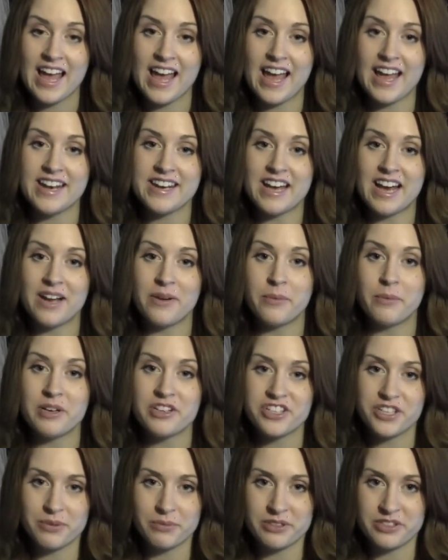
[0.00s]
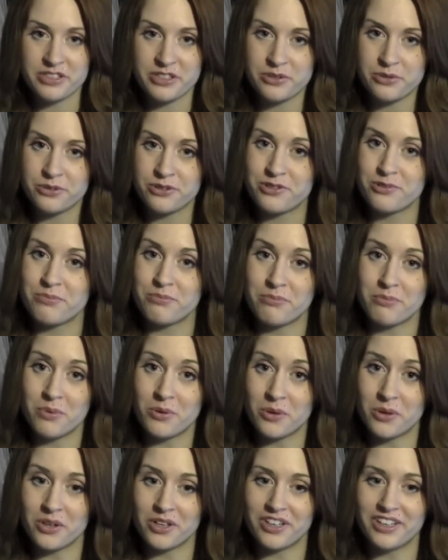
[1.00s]
and I wish it was used
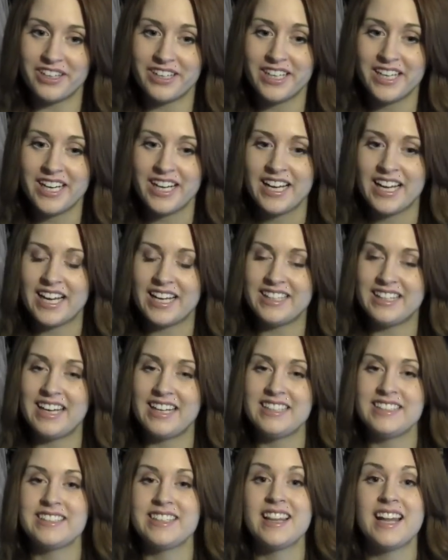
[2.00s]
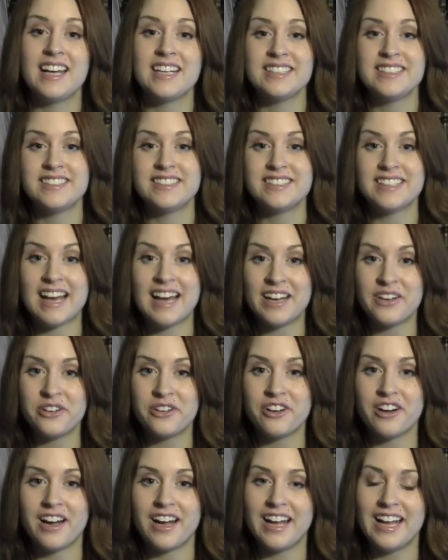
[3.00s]
more and that is
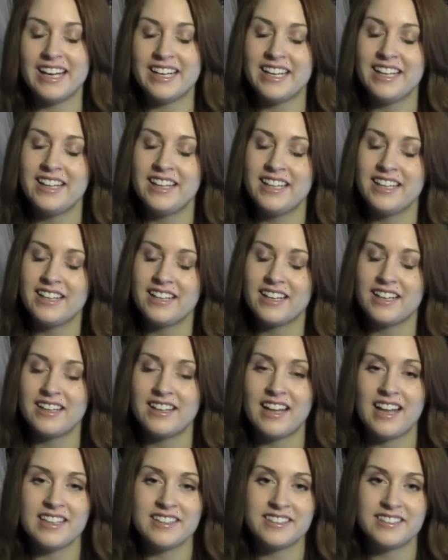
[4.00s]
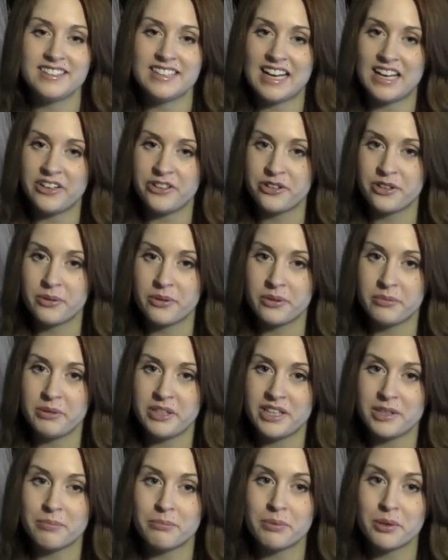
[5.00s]
Lysandra and I think Lysandra would
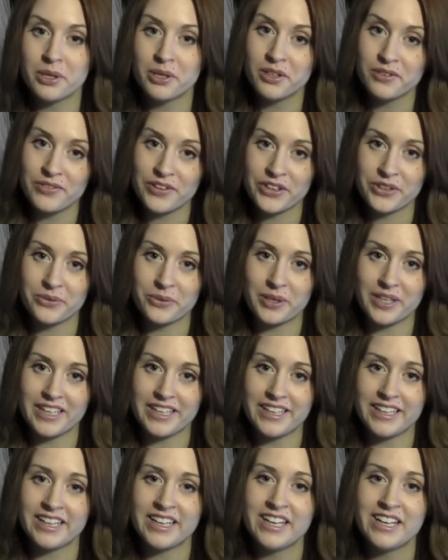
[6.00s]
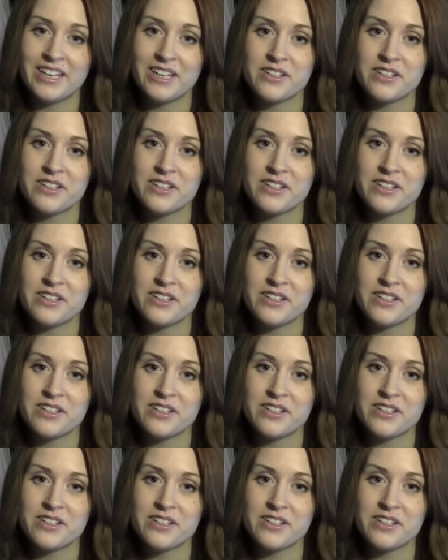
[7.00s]
be the perfect way